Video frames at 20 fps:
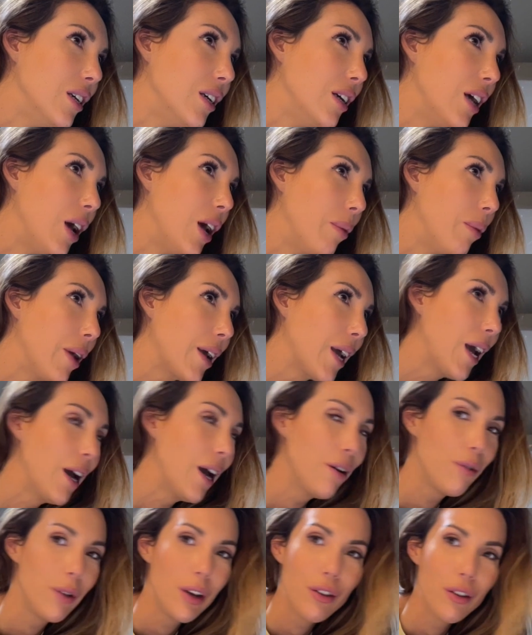I'm like
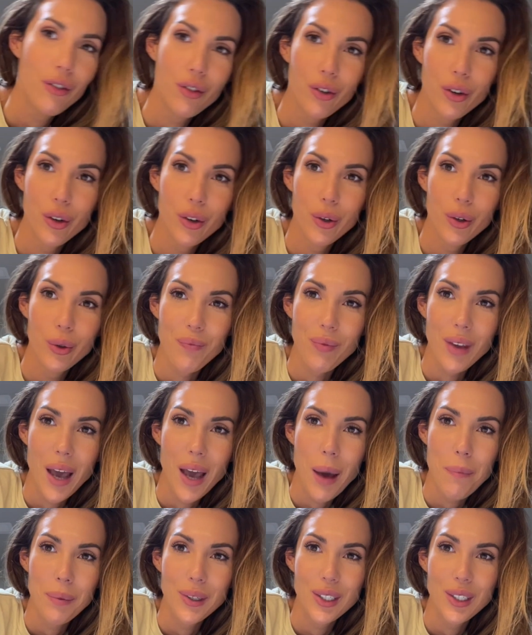halfway through
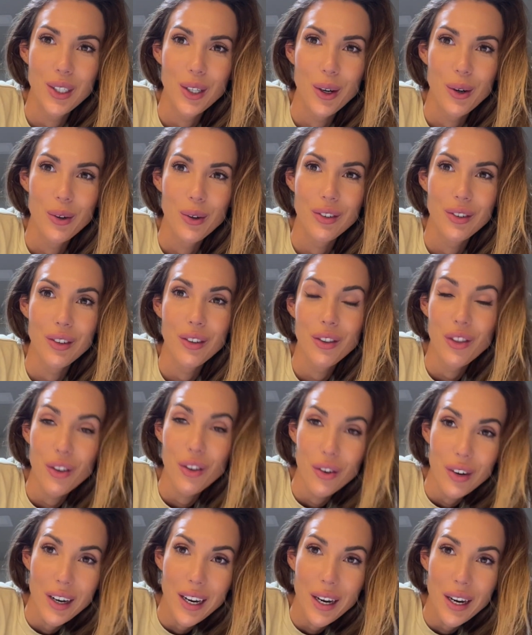episode
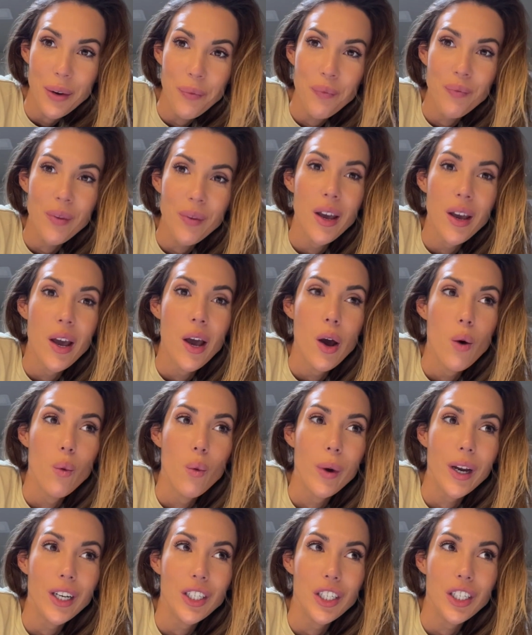three,
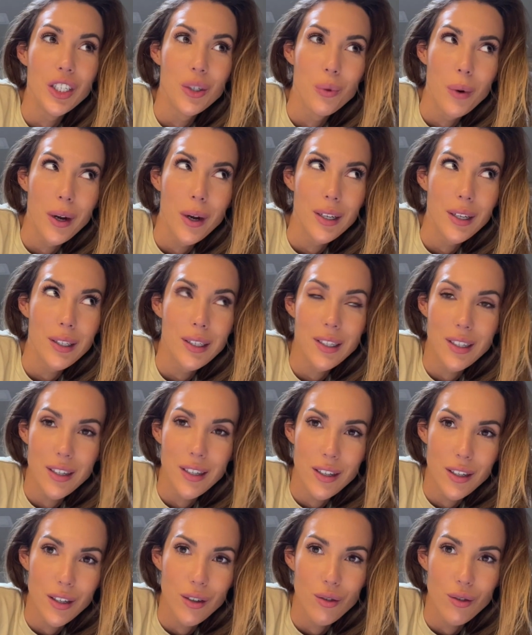which is when it's
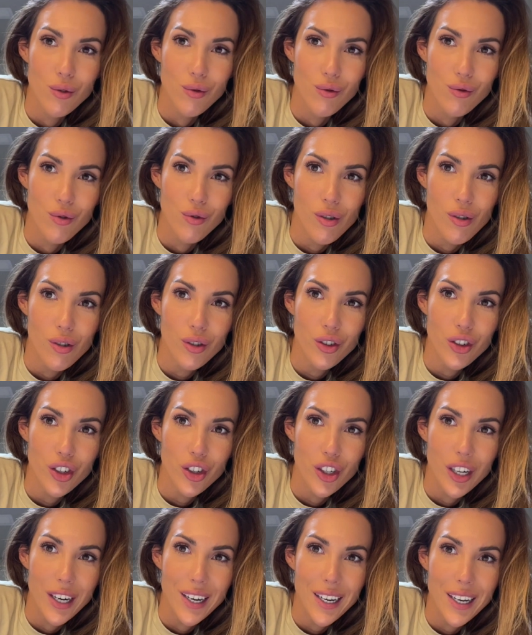getting
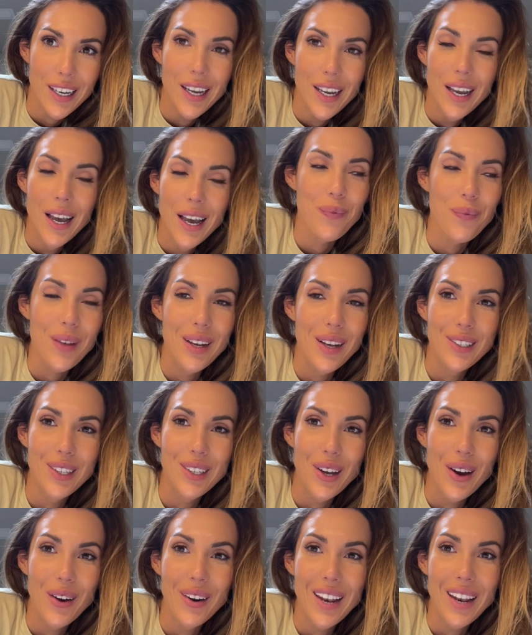raunchy.
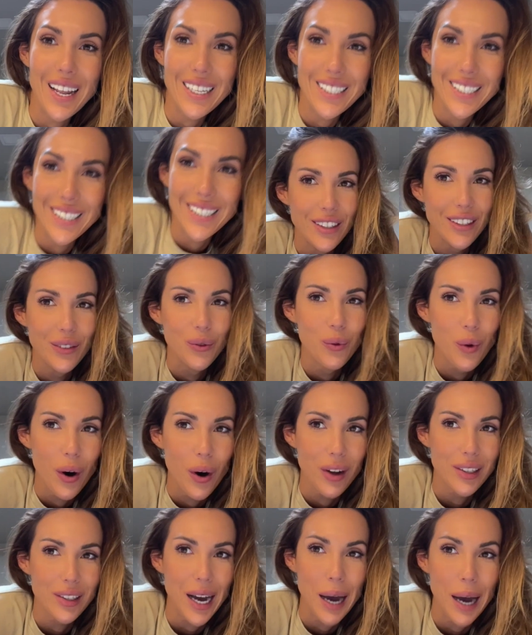So let's see
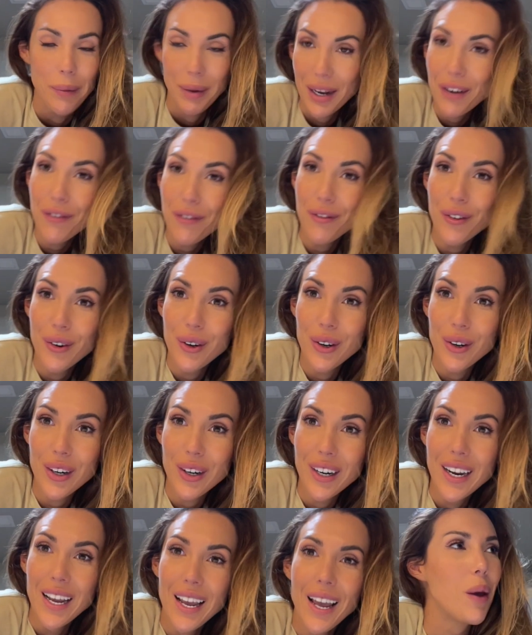what I'm in
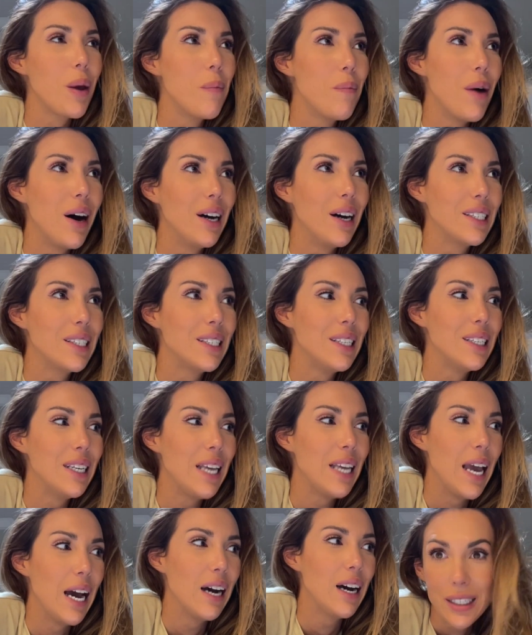for. But
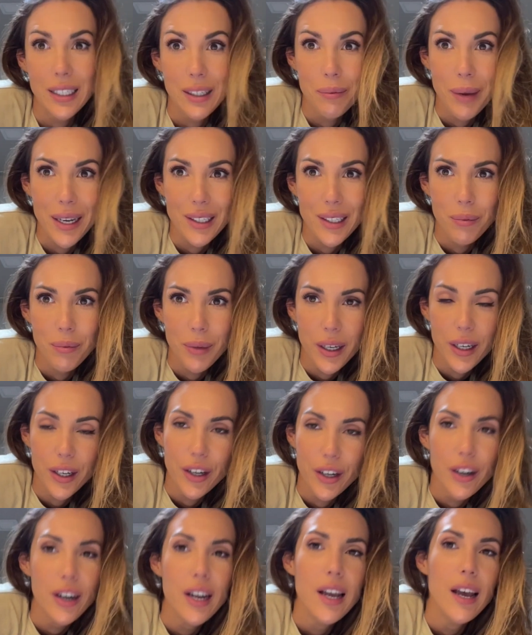yeah, i make some
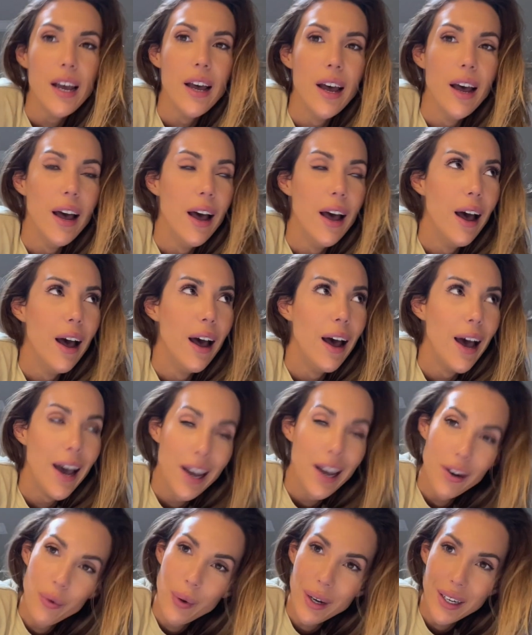dinner
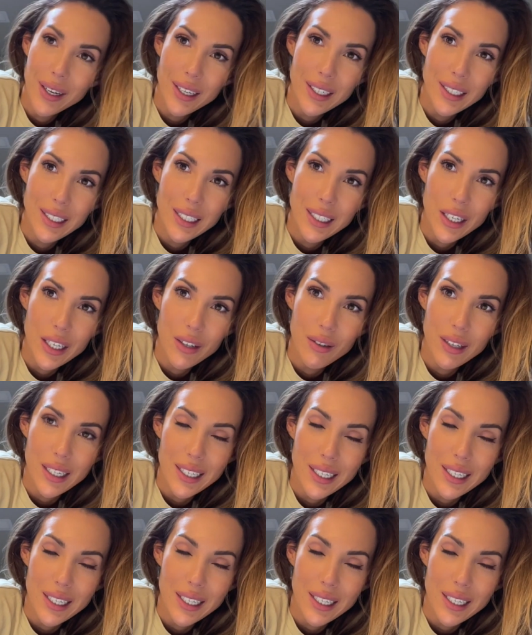and we'll continue this